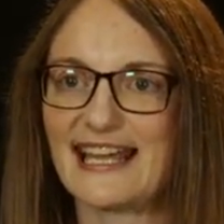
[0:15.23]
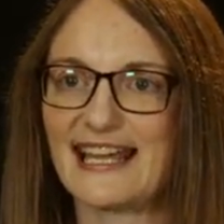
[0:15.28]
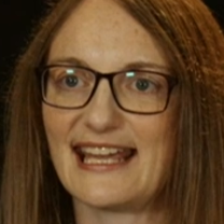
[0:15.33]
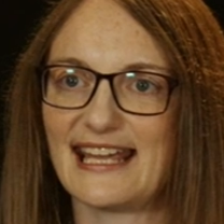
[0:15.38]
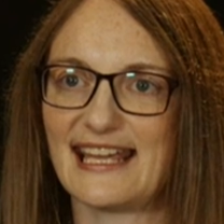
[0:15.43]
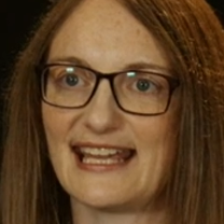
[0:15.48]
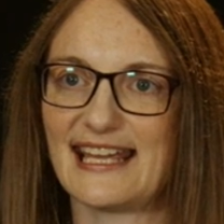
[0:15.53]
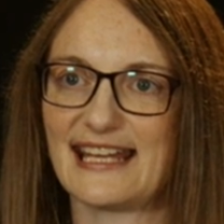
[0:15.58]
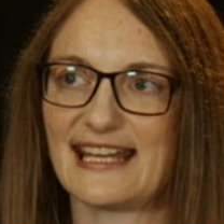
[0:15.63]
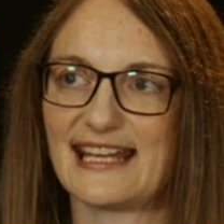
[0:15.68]

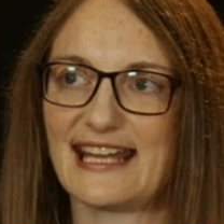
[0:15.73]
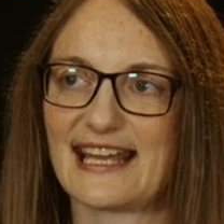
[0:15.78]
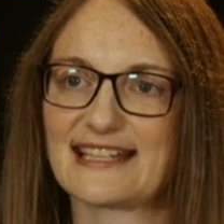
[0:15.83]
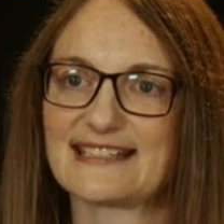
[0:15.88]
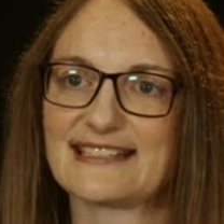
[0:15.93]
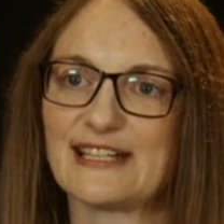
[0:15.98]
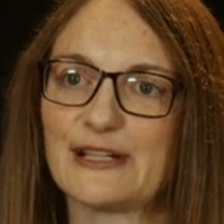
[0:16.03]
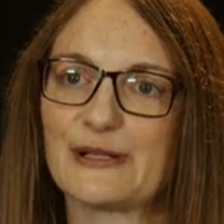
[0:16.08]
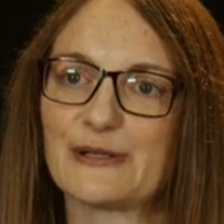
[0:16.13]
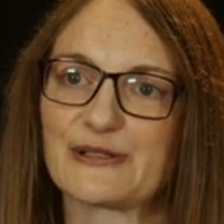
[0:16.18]
in a
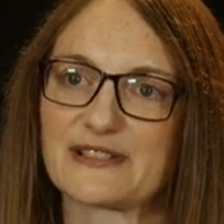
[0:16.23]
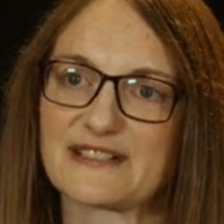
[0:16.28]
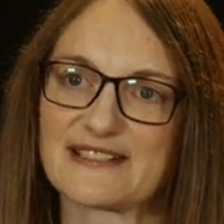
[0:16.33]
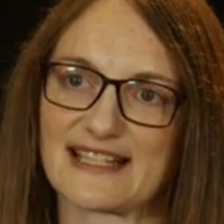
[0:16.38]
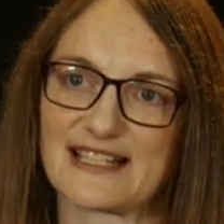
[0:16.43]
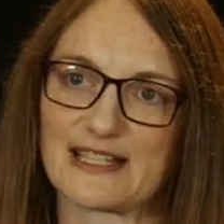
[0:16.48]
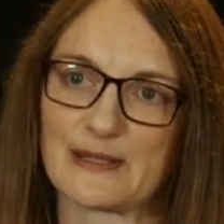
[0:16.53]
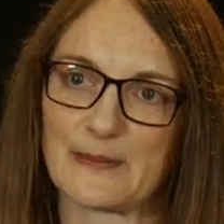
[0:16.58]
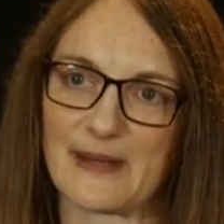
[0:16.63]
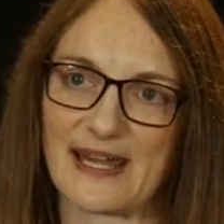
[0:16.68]
city called
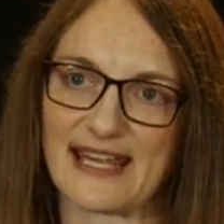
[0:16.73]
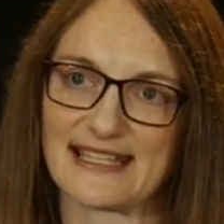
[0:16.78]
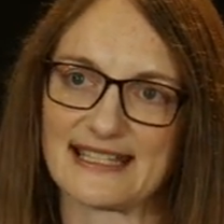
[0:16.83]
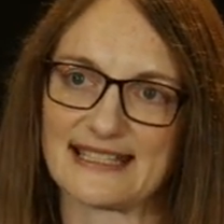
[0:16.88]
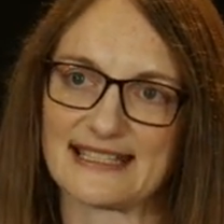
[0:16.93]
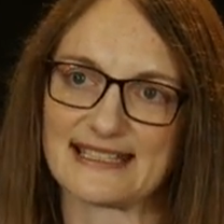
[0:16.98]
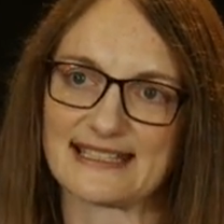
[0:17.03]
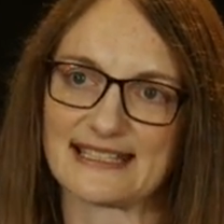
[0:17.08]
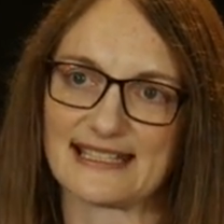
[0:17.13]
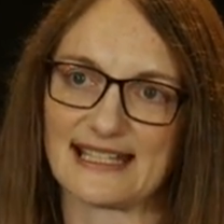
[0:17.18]
South
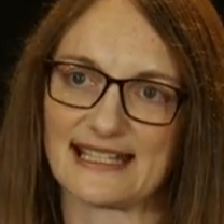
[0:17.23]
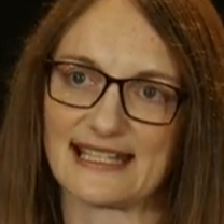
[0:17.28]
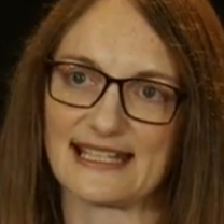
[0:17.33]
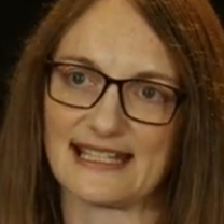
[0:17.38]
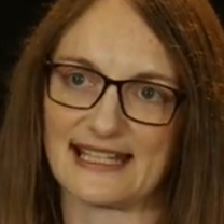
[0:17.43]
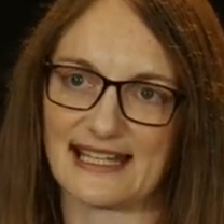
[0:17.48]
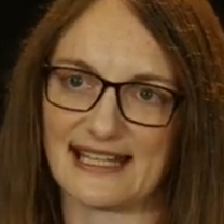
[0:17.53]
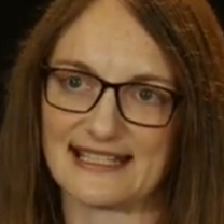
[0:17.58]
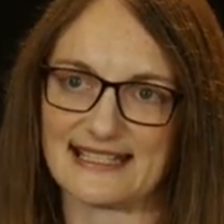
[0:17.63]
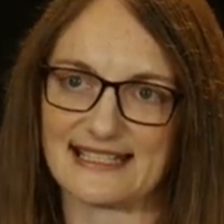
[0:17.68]
Bend
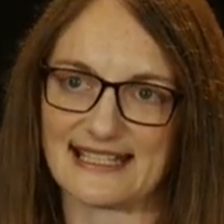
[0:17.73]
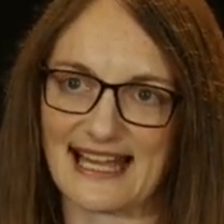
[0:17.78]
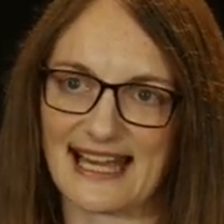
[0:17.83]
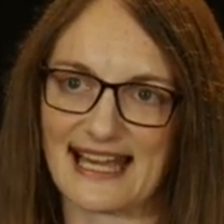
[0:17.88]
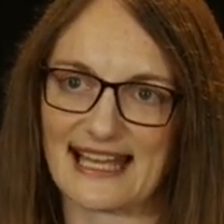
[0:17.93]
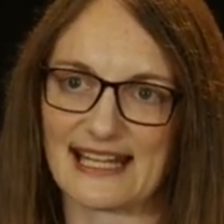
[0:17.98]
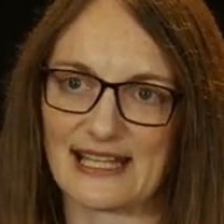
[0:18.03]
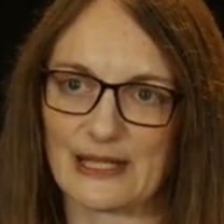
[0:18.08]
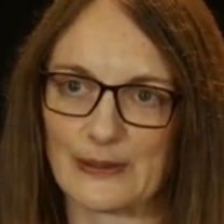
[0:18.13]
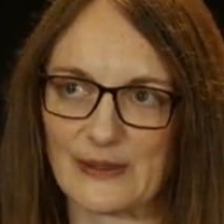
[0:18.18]
in
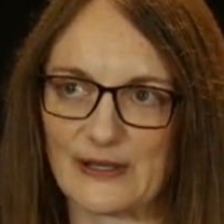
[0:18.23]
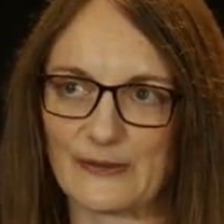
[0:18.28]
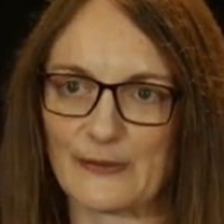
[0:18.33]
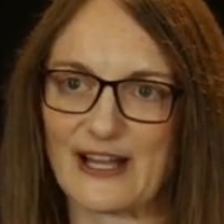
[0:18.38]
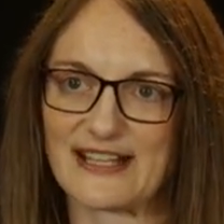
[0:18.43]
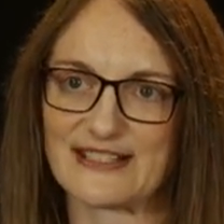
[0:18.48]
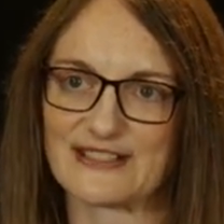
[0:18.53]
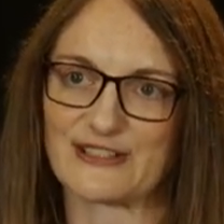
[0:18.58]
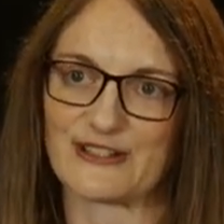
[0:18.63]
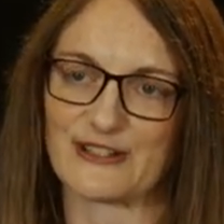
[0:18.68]
Indiana in
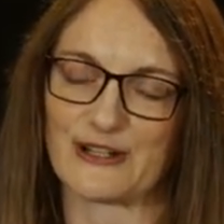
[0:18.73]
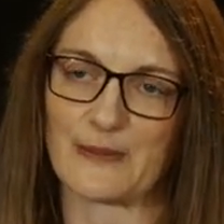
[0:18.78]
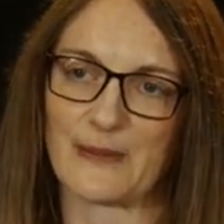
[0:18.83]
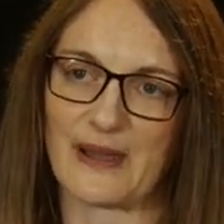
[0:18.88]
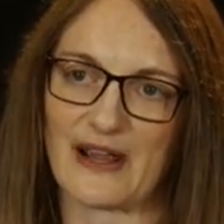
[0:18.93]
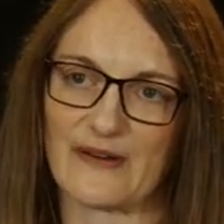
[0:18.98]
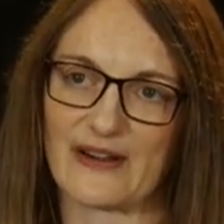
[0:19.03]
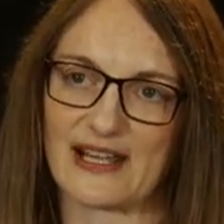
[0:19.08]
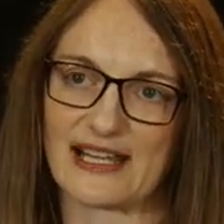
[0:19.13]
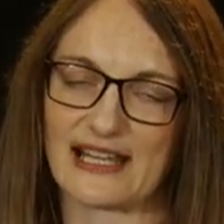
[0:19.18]
Midwestern
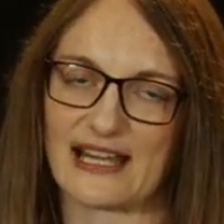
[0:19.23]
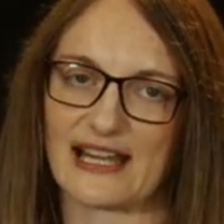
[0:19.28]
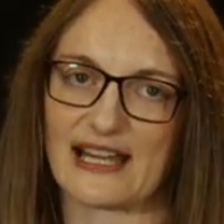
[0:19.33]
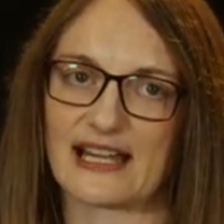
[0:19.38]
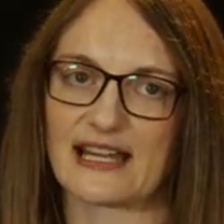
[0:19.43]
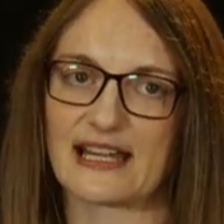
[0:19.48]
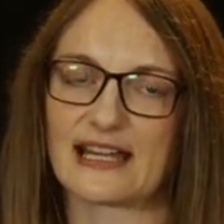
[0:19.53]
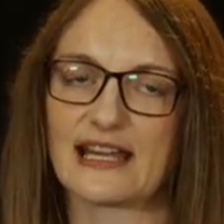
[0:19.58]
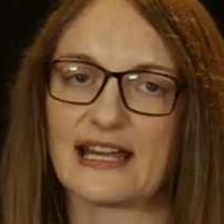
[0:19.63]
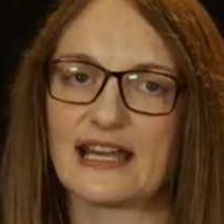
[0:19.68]
America.
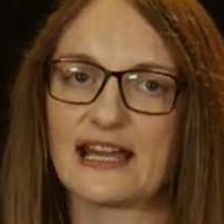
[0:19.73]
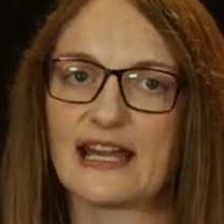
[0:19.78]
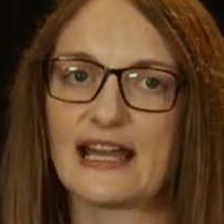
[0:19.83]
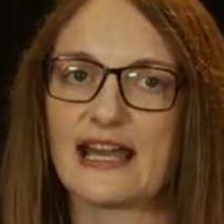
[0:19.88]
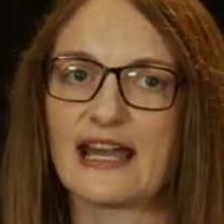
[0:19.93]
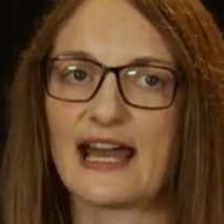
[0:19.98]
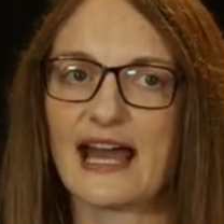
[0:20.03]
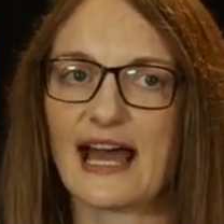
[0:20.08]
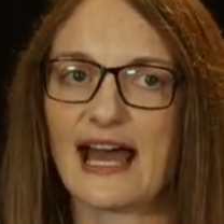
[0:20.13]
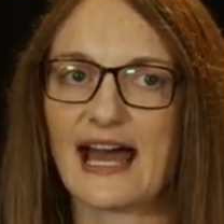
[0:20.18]

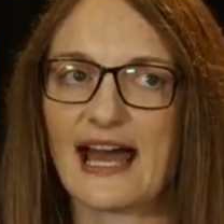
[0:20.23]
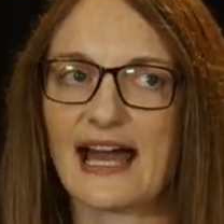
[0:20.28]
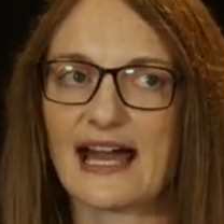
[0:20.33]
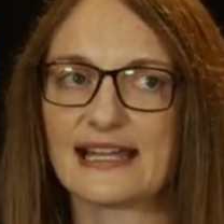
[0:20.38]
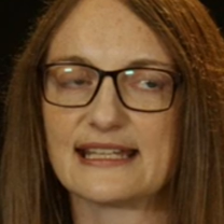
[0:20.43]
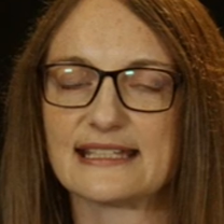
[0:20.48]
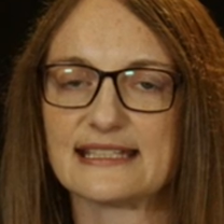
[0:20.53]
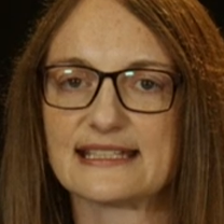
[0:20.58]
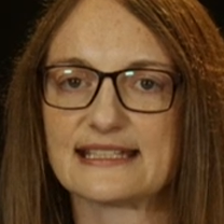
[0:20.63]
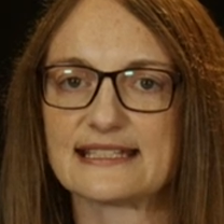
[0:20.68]

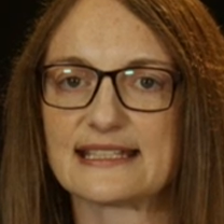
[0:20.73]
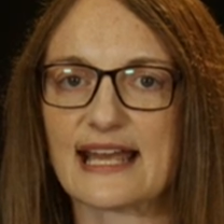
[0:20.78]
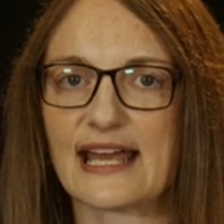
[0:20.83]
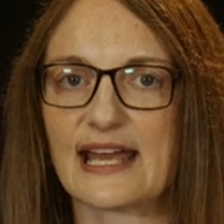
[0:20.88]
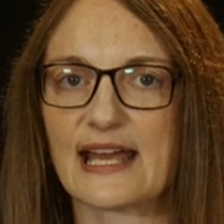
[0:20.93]
And